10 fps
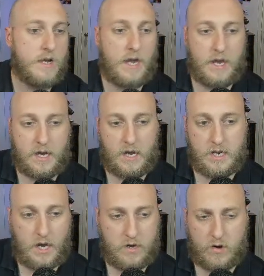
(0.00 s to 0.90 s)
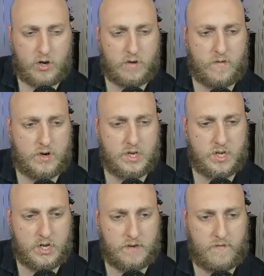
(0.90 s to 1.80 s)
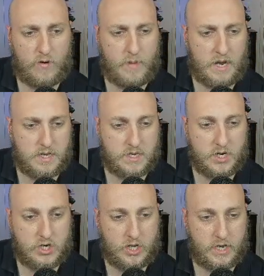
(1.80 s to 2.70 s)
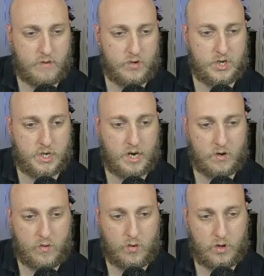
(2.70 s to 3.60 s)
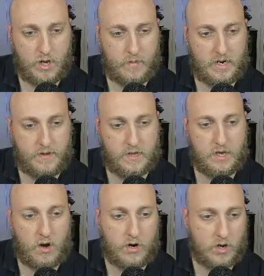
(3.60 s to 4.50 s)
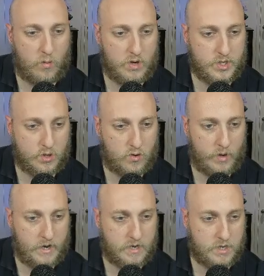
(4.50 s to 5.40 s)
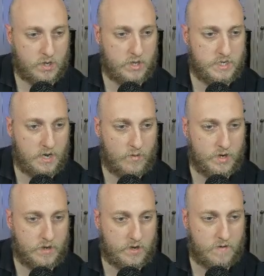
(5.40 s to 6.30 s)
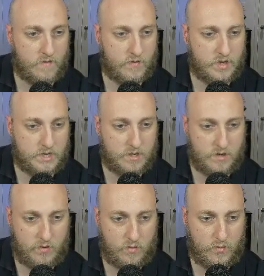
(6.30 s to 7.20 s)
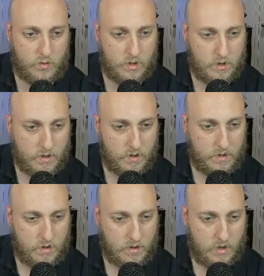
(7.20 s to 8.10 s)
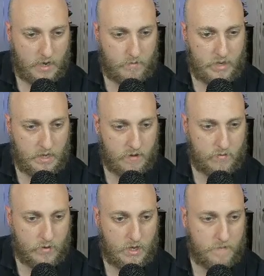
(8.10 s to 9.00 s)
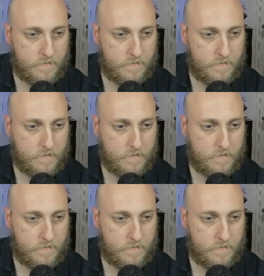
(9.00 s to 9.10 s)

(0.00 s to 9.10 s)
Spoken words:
And yeah, you can convert it to tons of formats, essentially, which is kind of cool. I mean, I think the audio ones are quick. So let's say I want to convert this to MP3.